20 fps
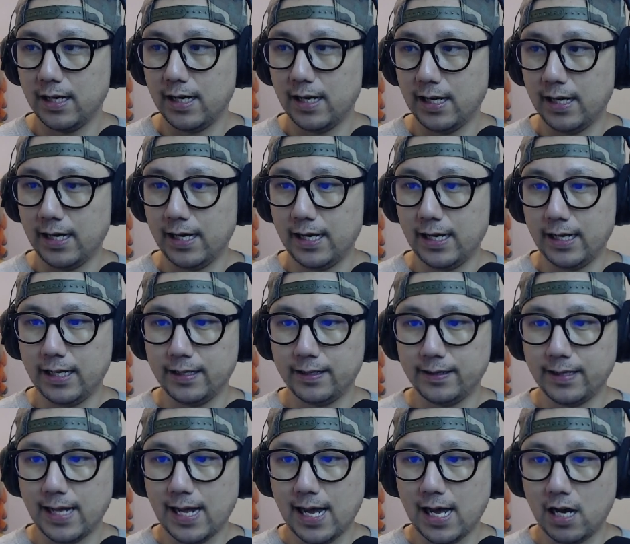and
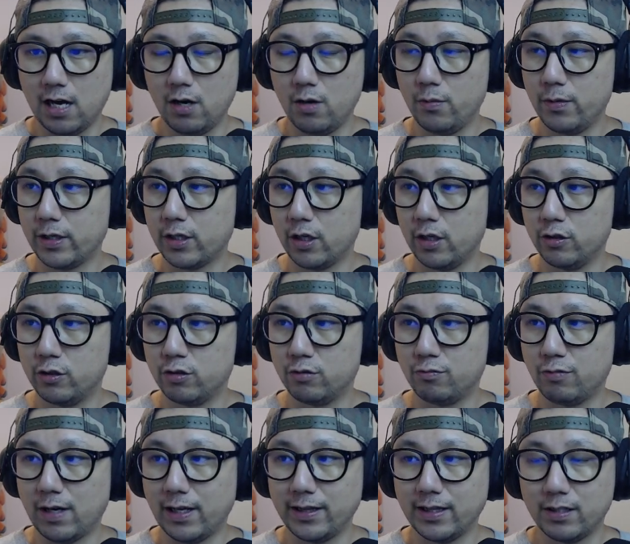now we're going to
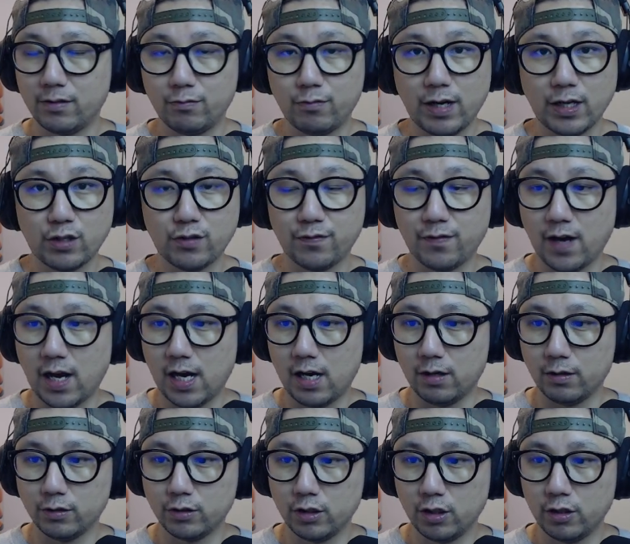run the reg
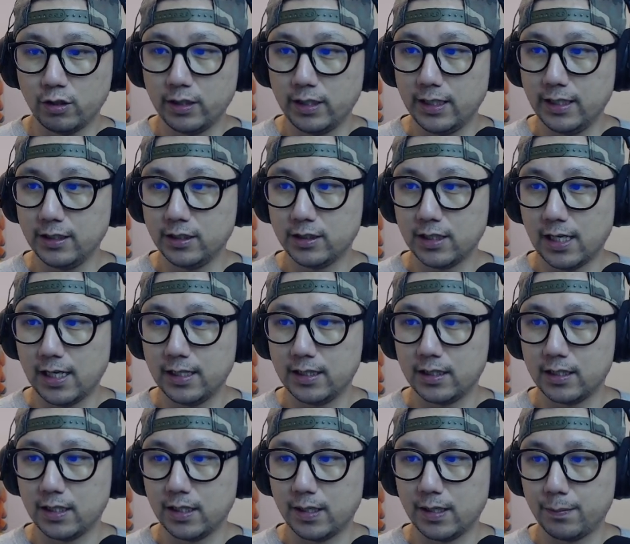file. So
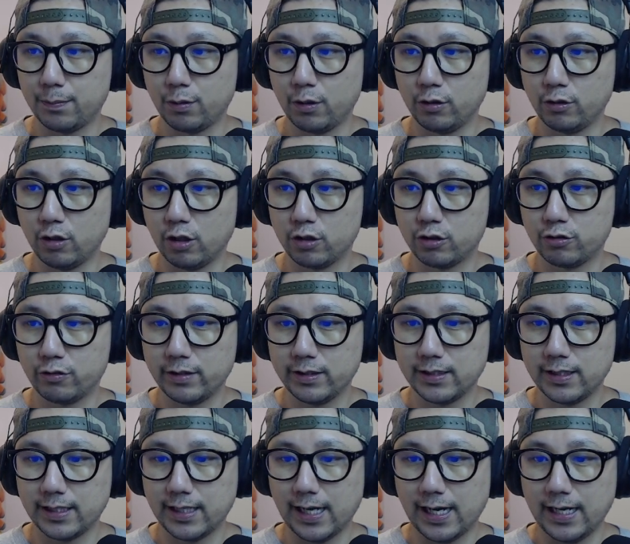inside the
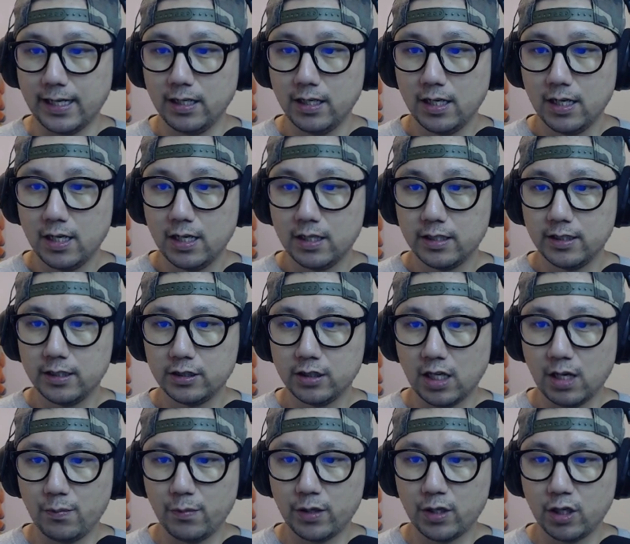Protontricks again, this
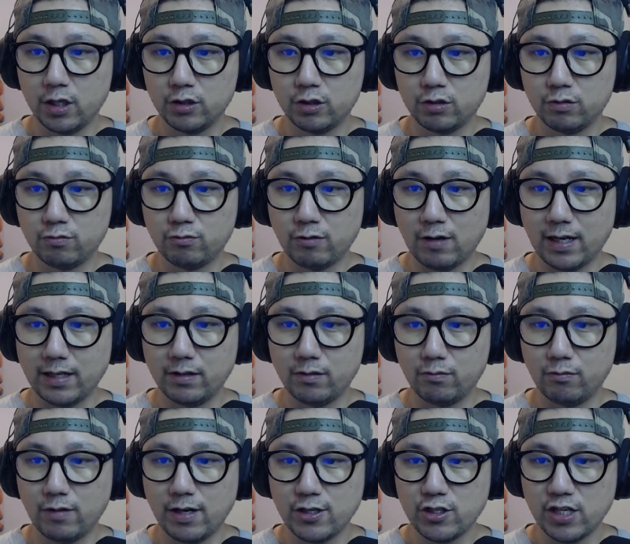time we're going to
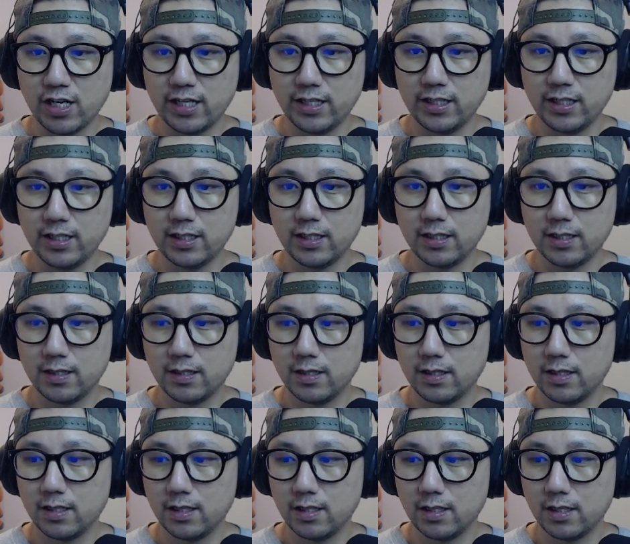run reg edit.
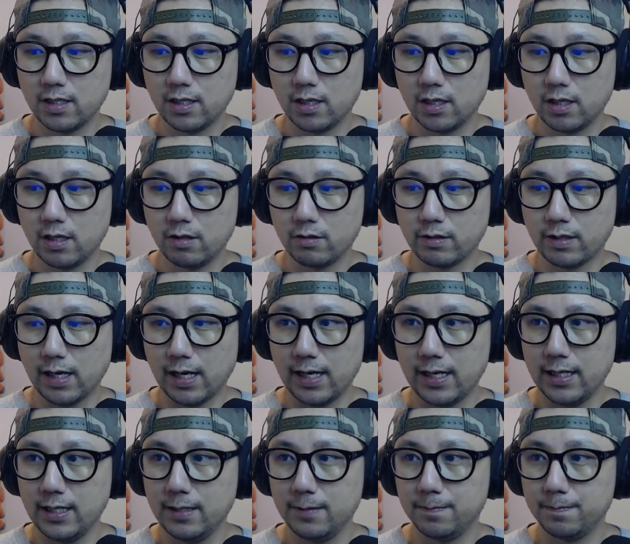
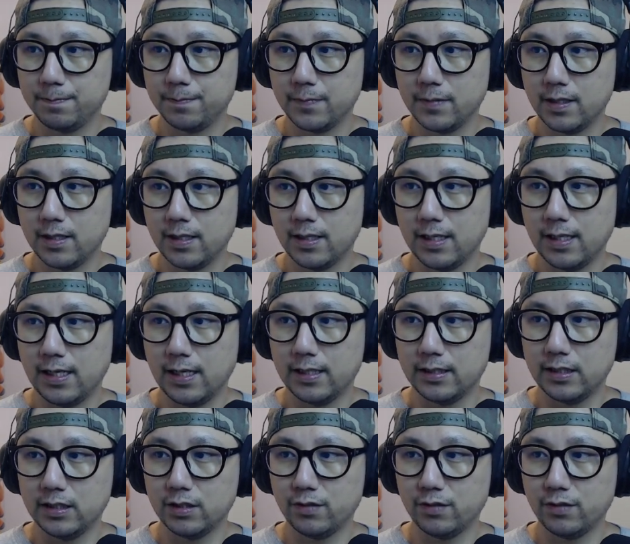Okay. And this